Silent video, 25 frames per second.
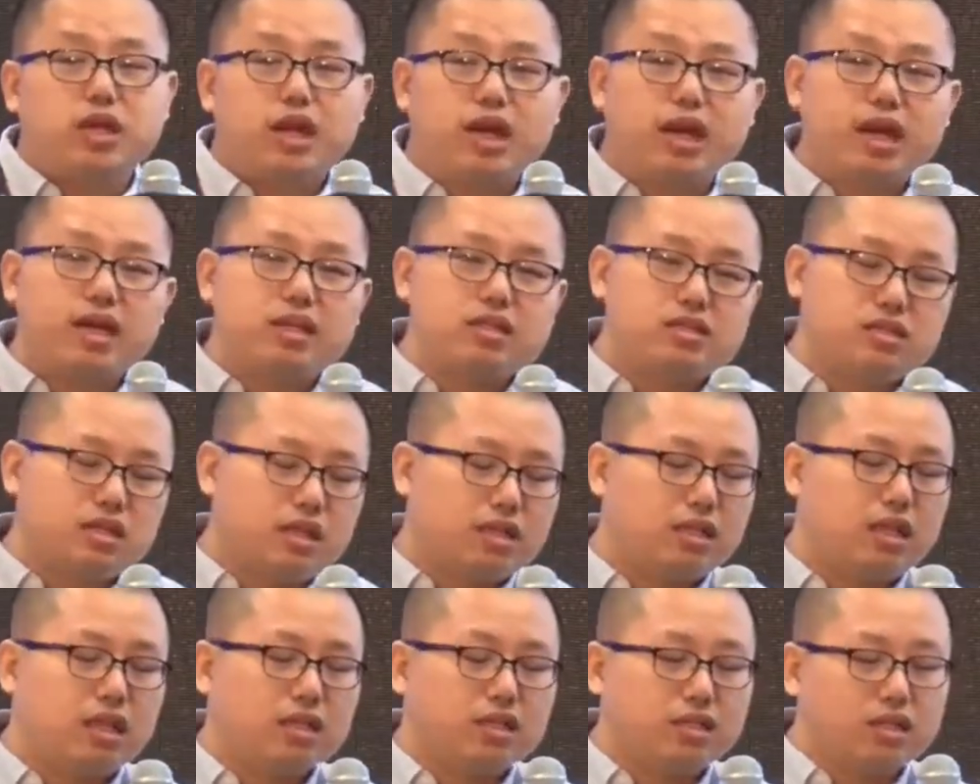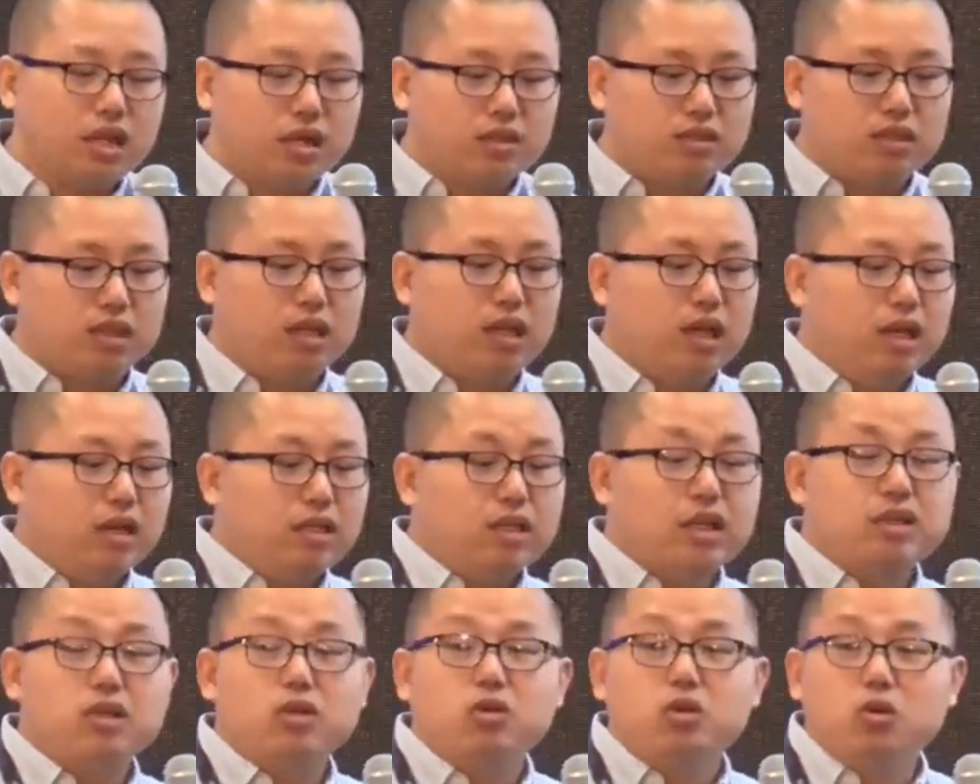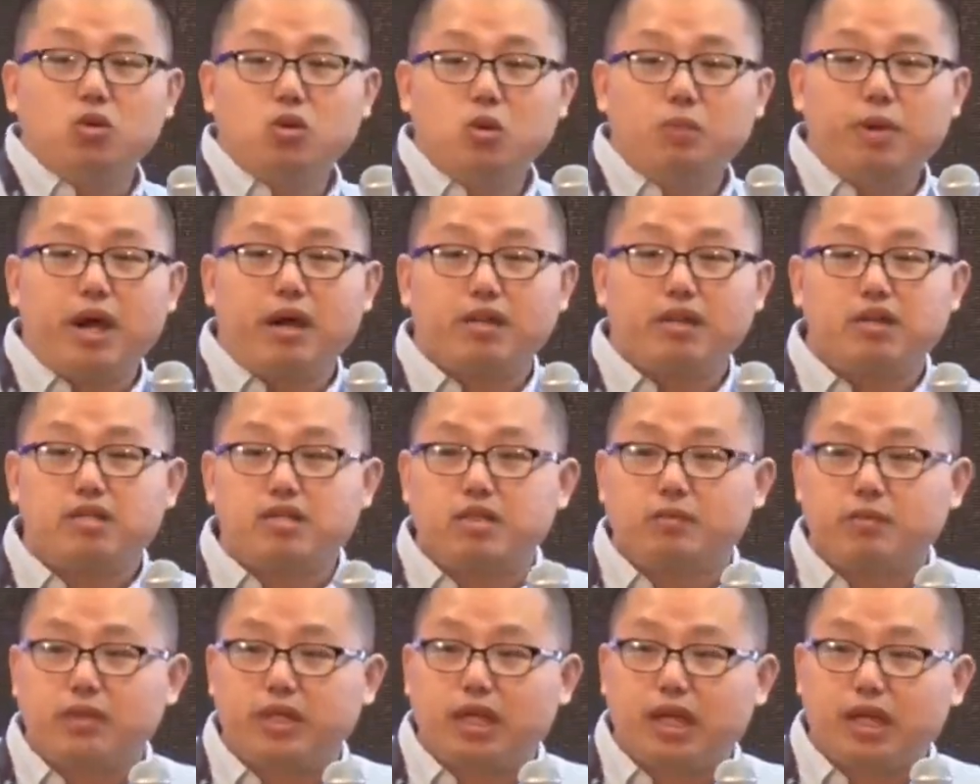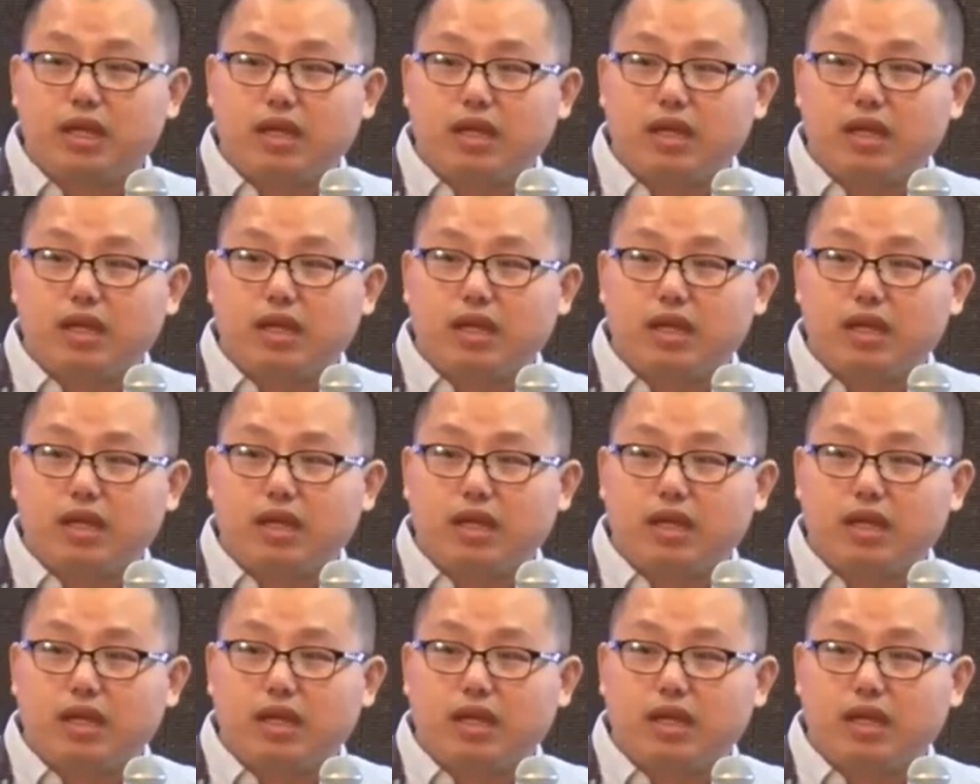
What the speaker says: and then the developer wants